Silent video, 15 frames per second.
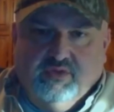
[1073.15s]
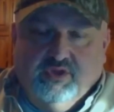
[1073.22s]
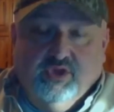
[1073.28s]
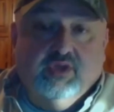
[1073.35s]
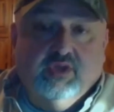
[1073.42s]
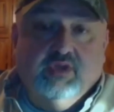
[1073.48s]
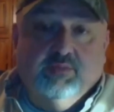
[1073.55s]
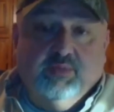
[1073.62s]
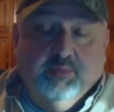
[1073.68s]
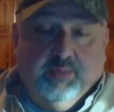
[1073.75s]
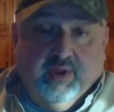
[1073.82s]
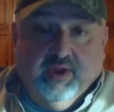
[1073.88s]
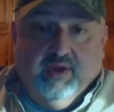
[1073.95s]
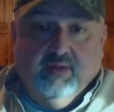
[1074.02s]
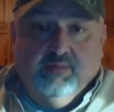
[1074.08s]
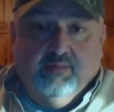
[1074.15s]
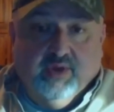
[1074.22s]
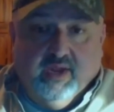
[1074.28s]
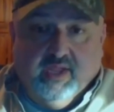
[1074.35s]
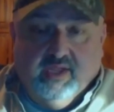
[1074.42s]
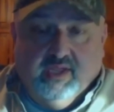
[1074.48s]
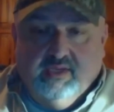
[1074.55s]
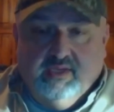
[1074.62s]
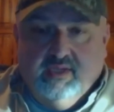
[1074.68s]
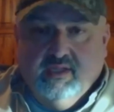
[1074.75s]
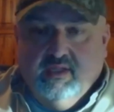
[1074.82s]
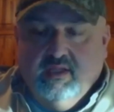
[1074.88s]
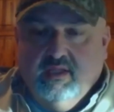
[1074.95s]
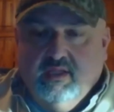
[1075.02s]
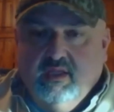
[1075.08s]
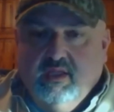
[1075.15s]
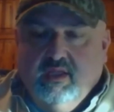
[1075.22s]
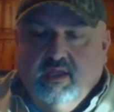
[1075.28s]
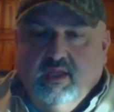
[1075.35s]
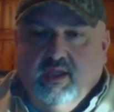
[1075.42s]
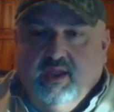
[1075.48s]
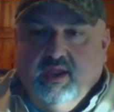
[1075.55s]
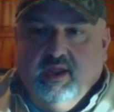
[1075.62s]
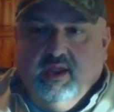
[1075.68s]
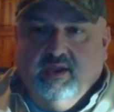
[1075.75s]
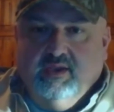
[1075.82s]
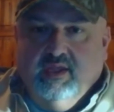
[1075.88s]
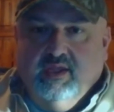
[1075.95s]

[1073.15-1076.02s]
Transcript: cook it, prepare it, and bring it. And